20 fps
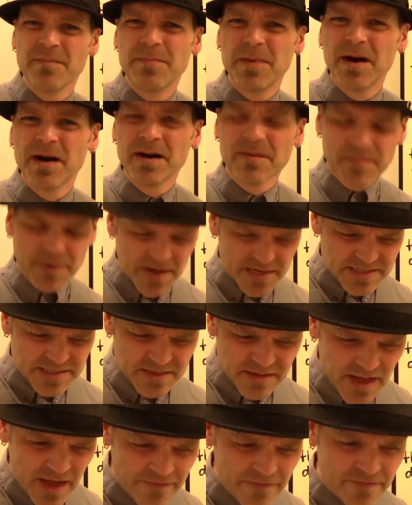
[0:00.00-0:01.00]
But I
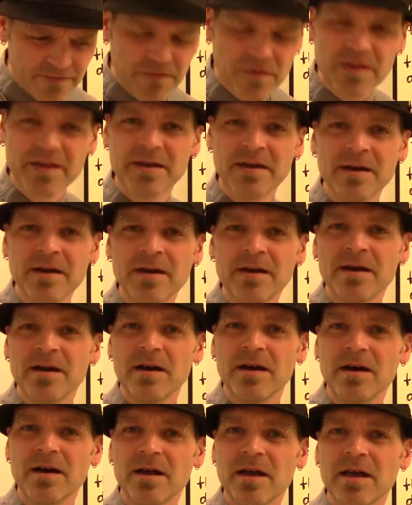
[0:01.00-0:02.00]
still haven't fully
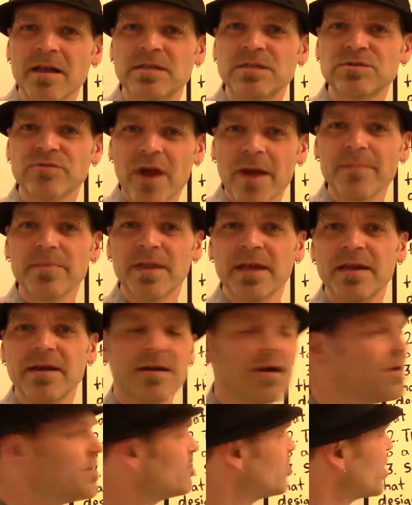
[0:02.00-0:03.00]
extrapolated on